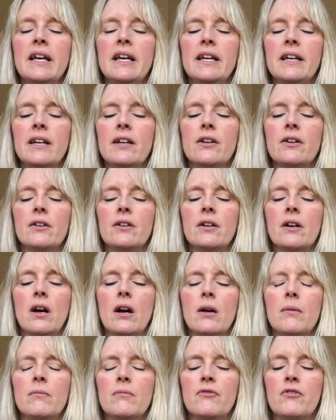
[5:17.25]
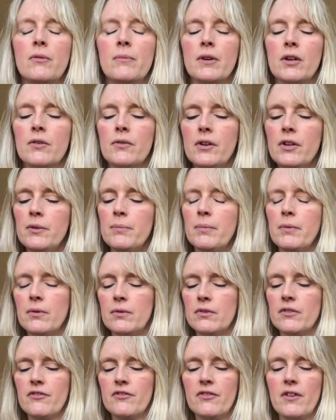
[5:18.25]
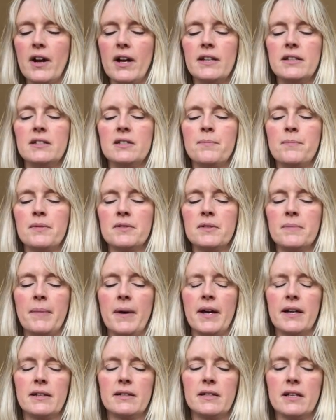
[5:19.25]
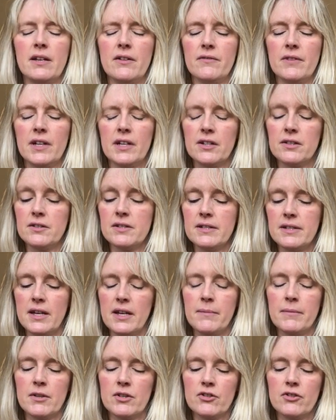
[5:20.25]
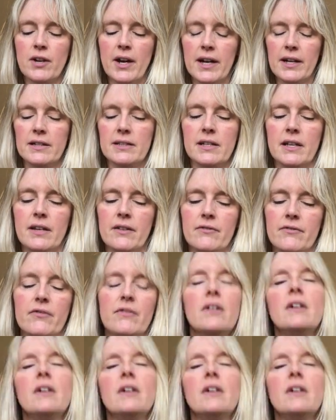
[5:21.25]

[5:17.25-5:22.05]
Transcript: It could come from a group or a friend perspective. It could seem attractive.